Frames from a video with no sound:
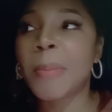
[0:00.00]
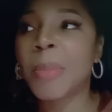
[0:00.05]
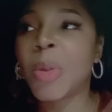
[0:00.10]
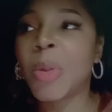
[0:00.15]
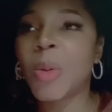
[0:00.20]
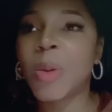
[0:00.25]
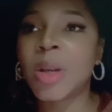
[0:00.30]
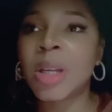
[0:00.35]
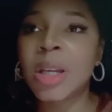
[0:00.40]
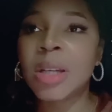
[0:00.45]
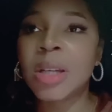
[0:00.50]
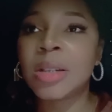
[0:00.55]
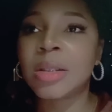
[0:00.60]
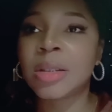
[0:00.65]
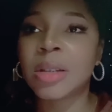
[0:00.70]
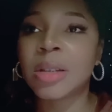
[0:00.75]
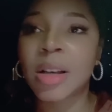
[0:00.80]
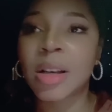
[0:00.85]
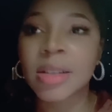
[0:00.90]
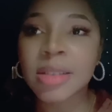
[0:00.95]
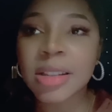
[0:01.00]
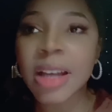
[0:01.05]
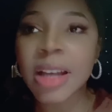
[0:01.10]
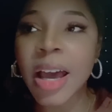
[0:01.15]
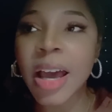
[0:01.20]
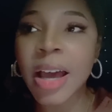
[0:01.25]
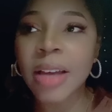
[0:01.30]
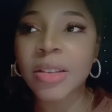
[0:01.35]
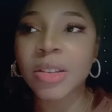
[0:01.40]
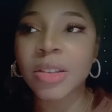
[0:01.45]
But when he does
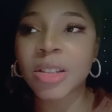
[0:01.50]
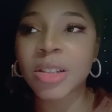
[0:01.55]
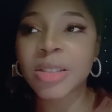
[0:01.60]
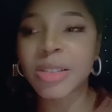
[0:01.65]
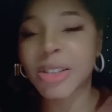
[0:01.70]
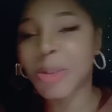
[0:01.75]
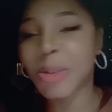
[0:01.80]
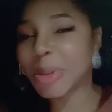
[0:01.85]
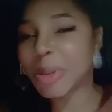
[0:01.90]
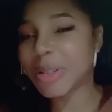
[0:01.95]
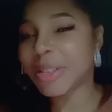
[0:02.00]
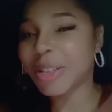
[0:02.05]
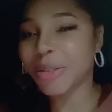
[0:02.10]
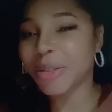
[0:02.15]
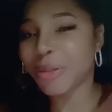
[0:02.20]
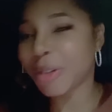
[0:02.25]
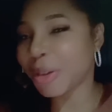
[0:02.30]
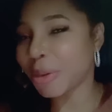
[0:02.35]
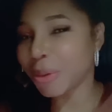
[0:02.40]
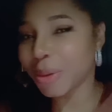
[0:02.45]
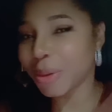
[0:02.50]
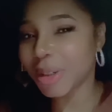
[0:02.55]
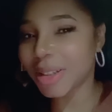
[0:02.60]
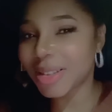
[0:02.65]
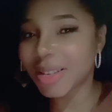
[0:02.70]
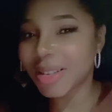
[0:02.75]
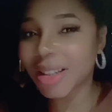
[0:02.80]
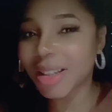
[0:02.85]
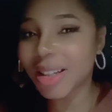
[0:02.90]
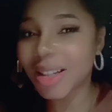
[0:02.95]
that, there's a specific
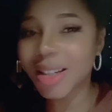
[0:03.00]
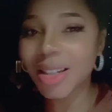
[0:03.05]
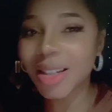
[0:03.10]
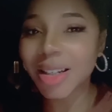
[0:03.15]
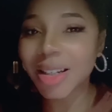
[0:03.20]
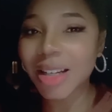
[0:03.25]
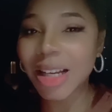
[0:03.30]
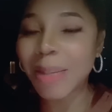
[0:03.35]
reason.